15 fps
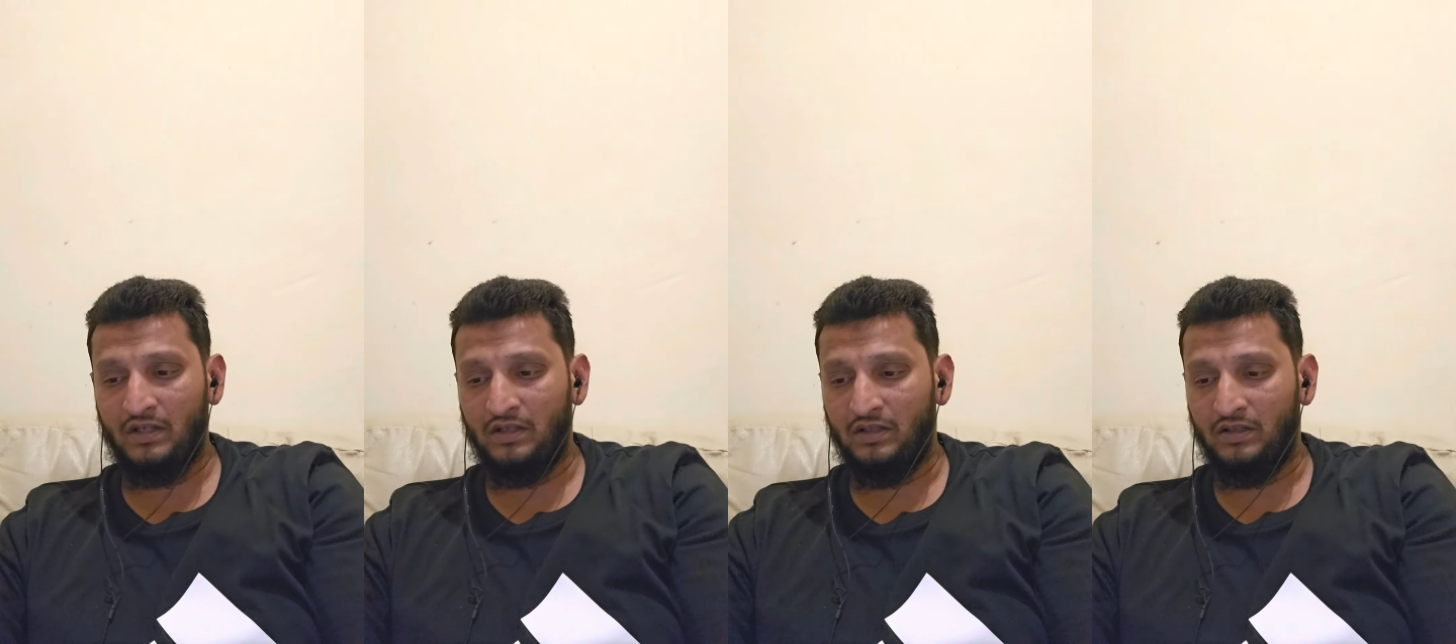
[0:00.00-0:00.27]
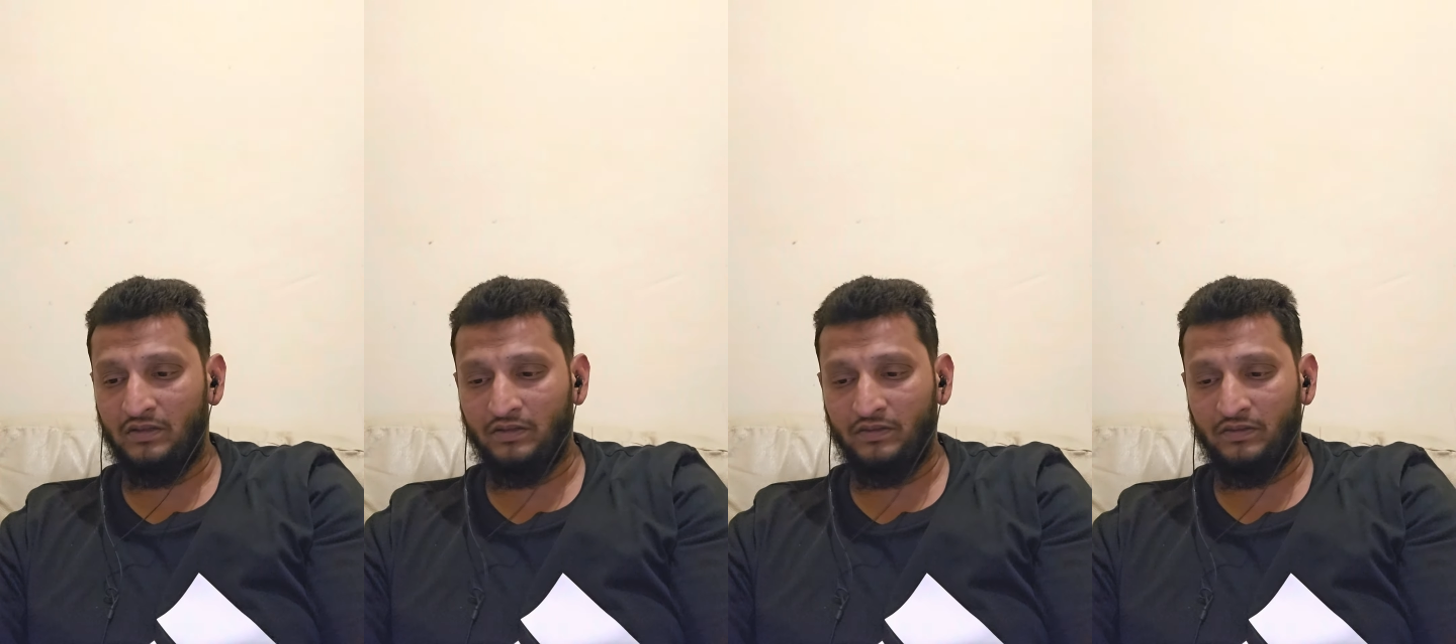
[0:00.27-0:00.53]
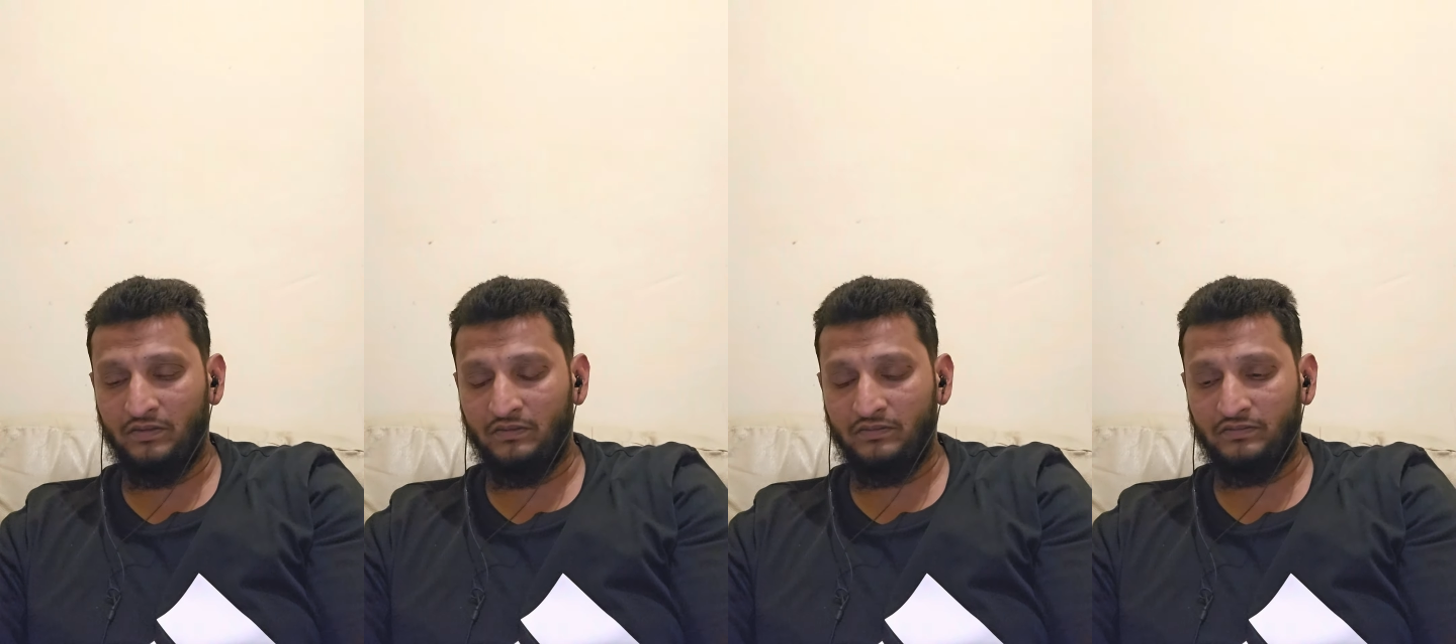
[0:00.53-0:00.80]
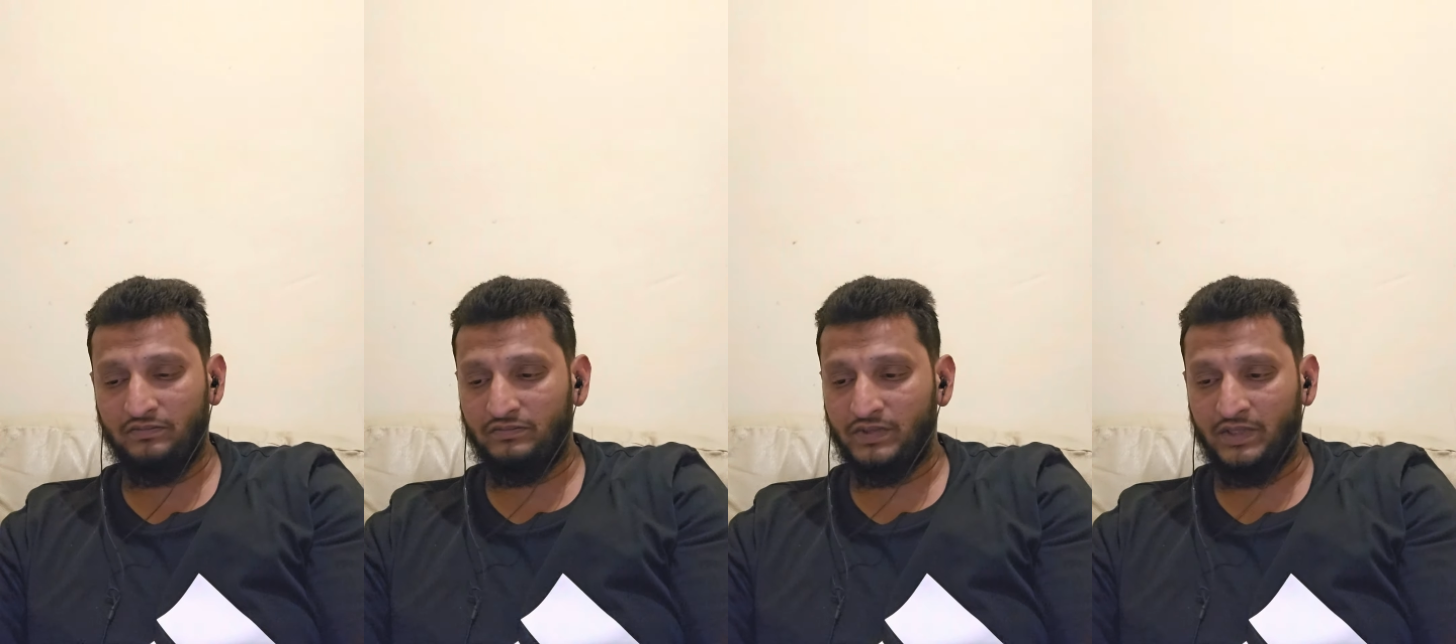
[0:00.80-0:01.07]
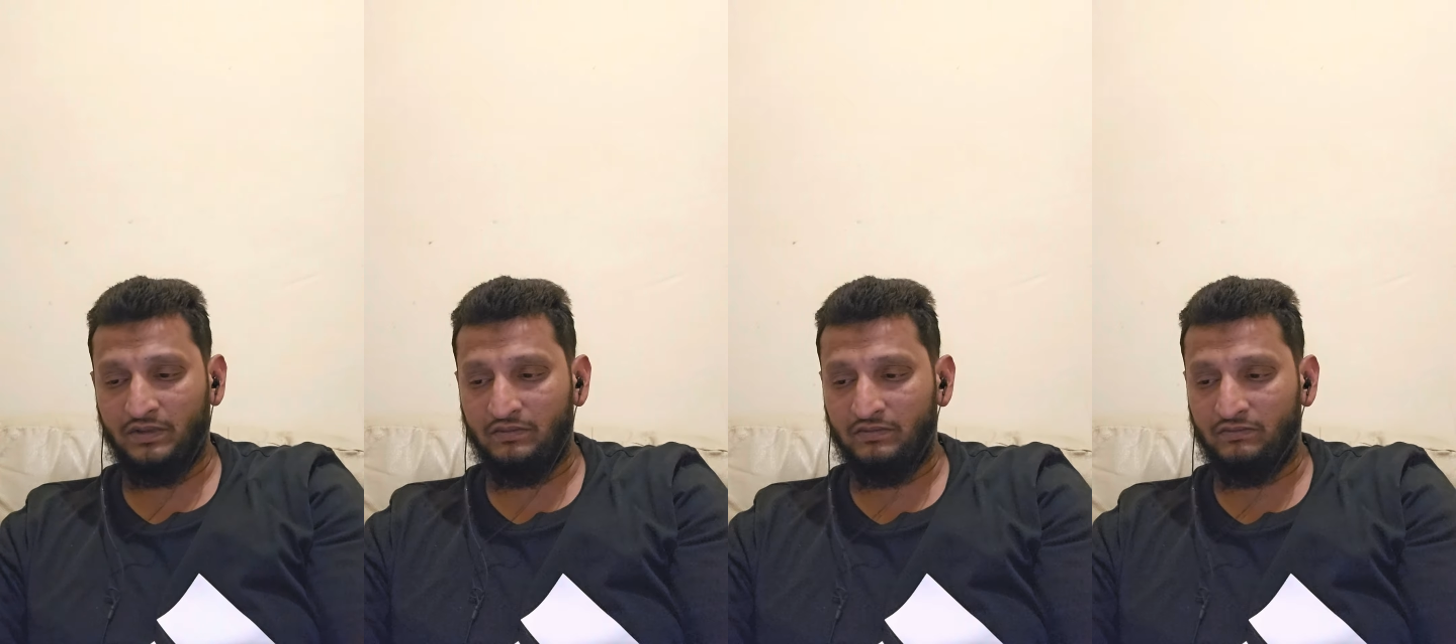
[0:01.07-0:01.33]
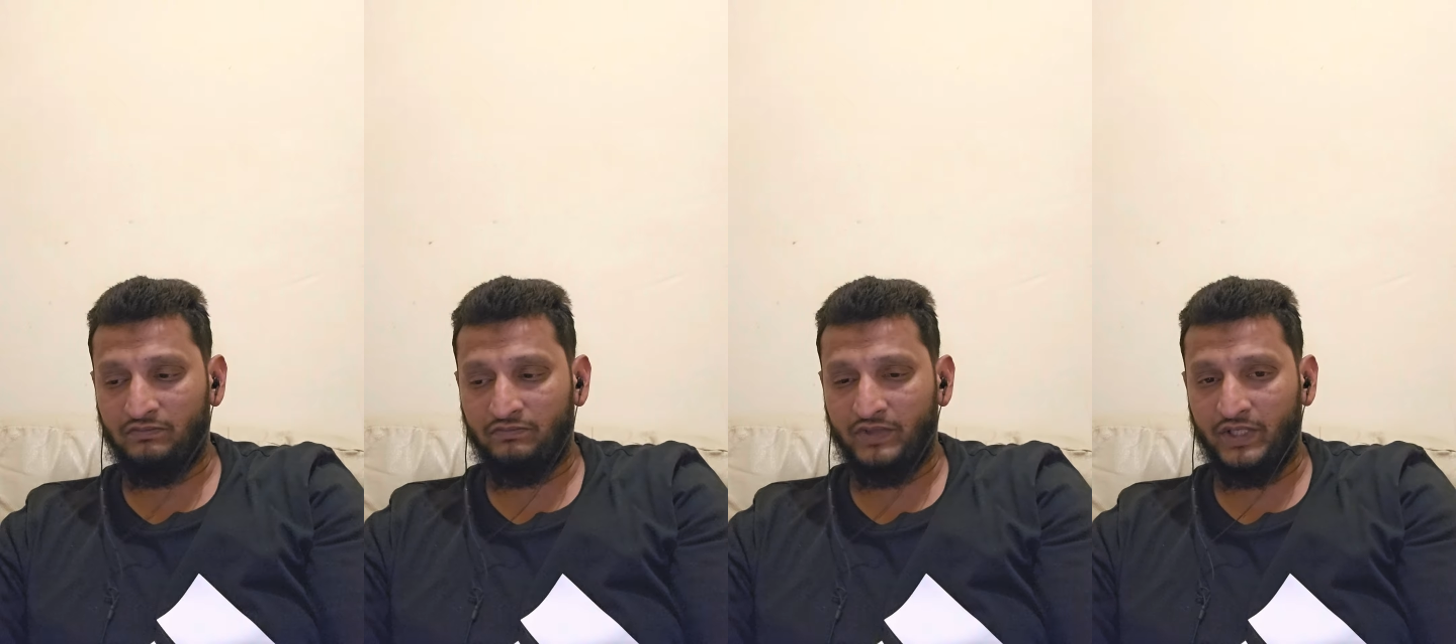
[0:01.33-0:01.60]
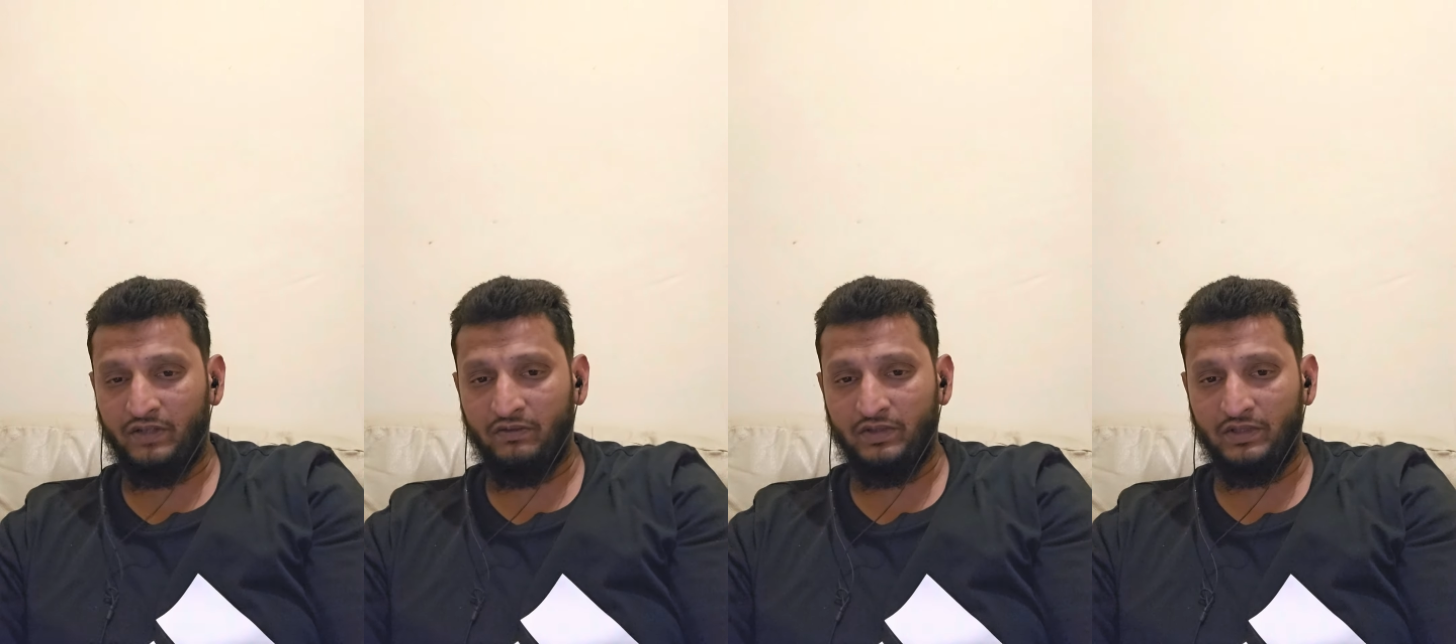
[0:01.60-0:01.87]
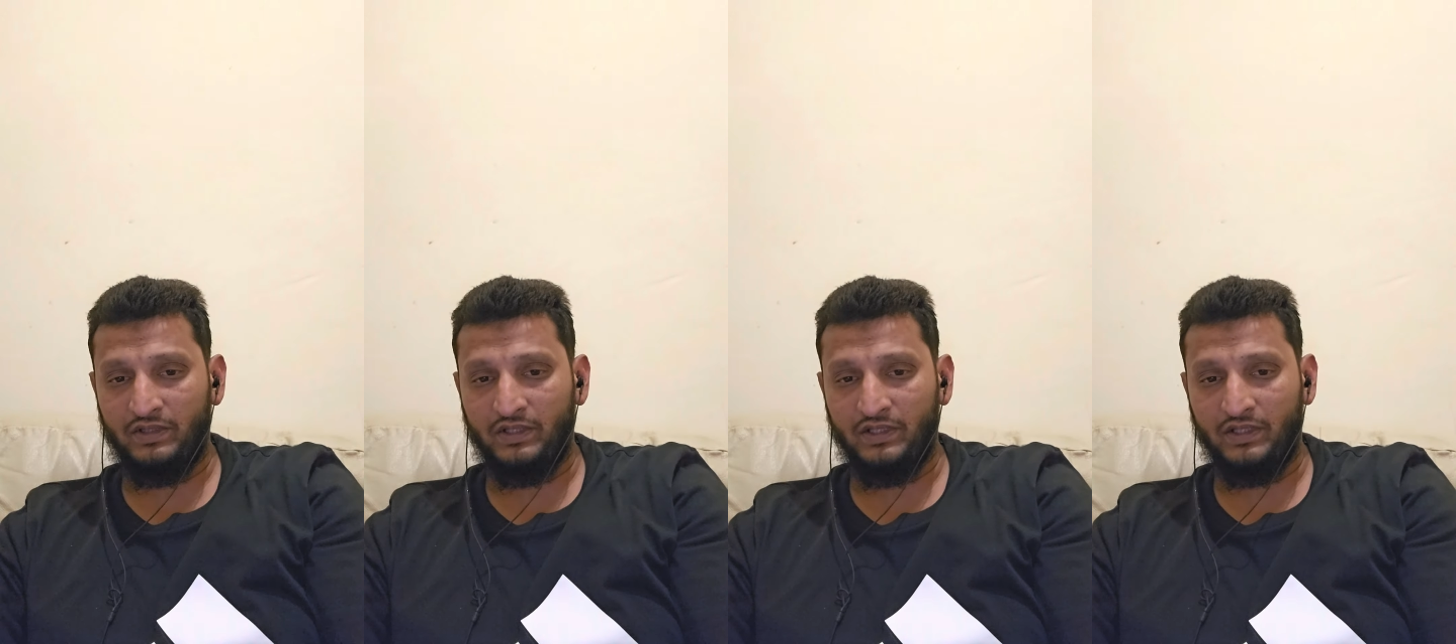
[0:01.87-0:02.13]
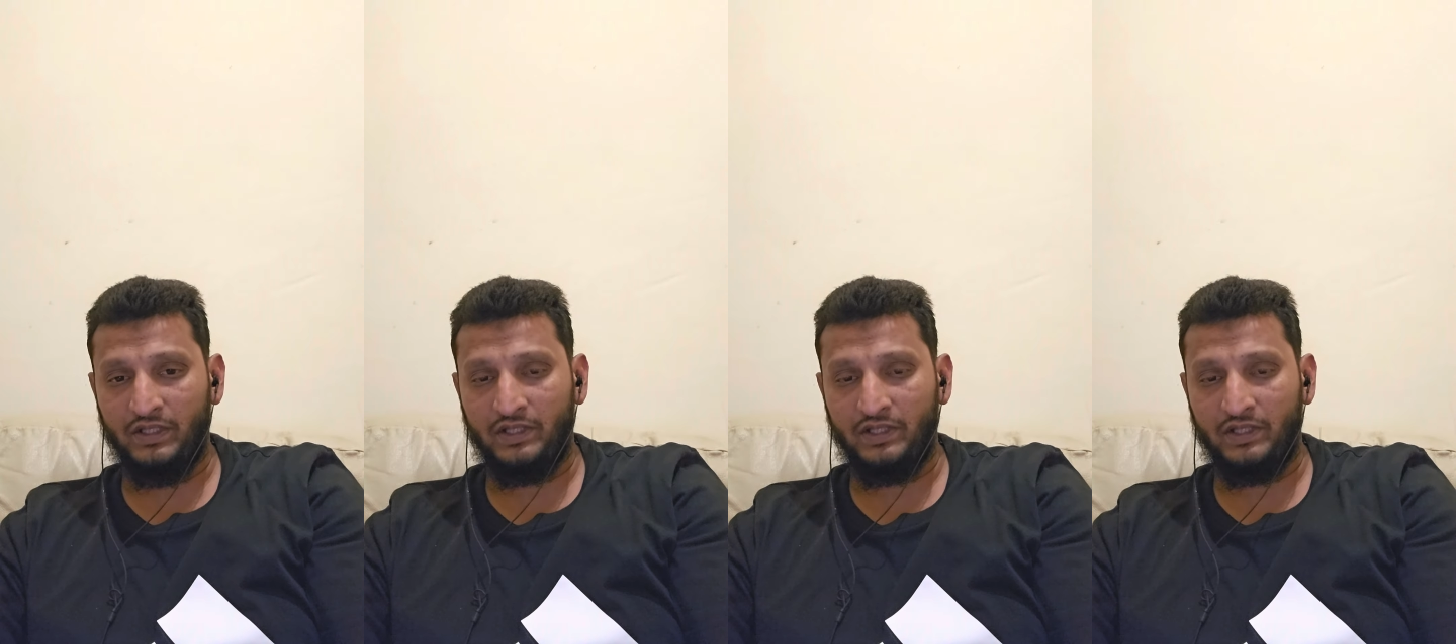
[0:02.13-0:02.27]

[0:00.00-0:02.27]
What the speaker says: Uh, it